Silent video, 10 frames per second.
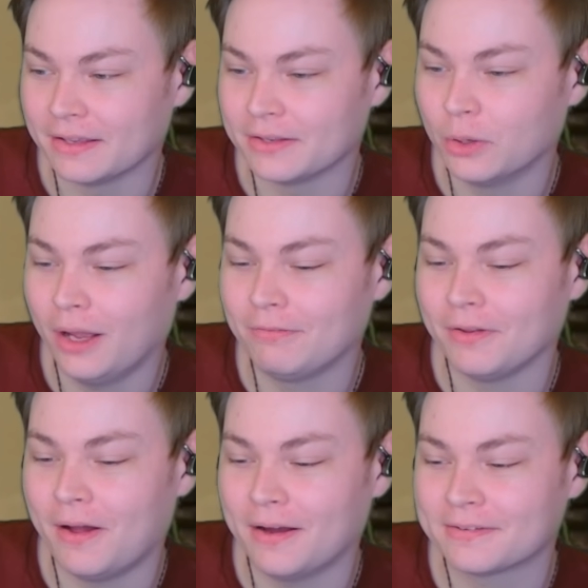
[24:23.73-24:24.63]
you'll have
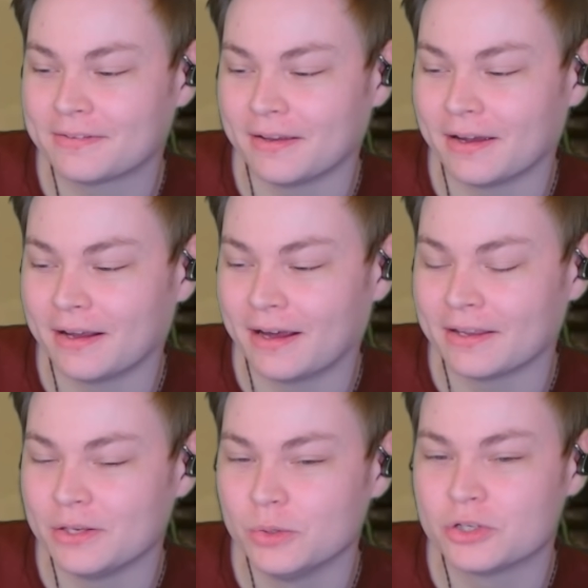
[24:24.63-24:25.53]
lost a
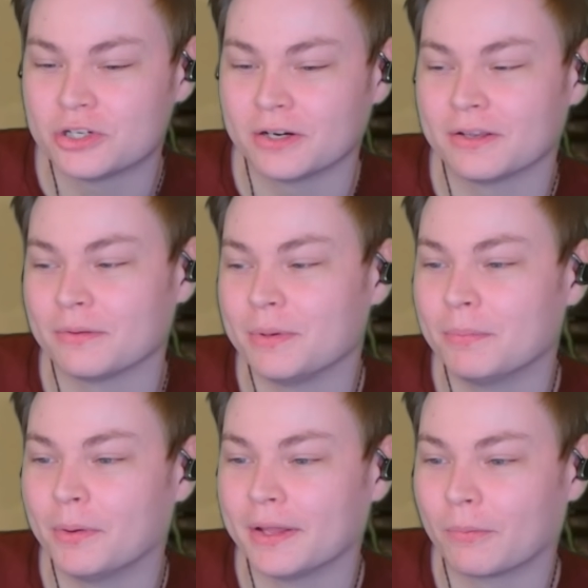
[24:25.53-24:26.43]
huge chunk of the
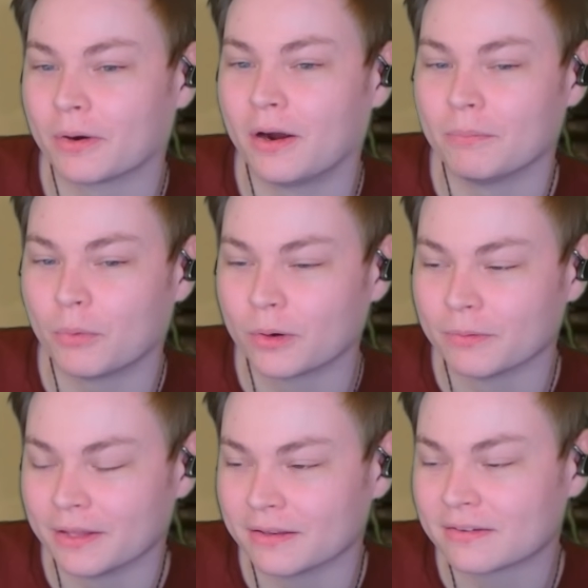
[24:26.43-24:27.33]
people that were on board
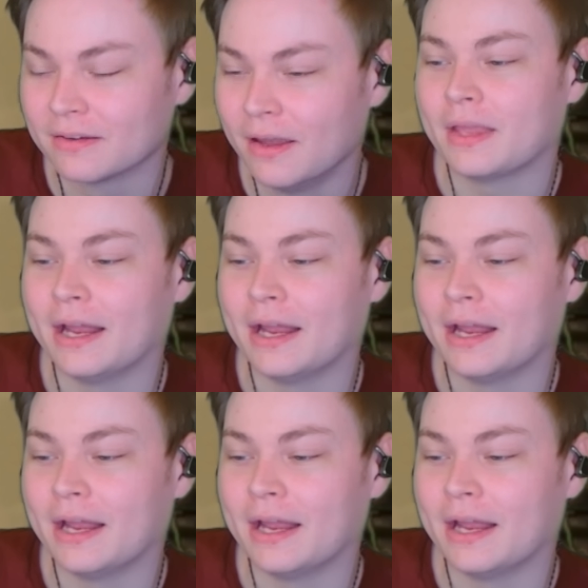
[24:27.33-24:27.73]
with this.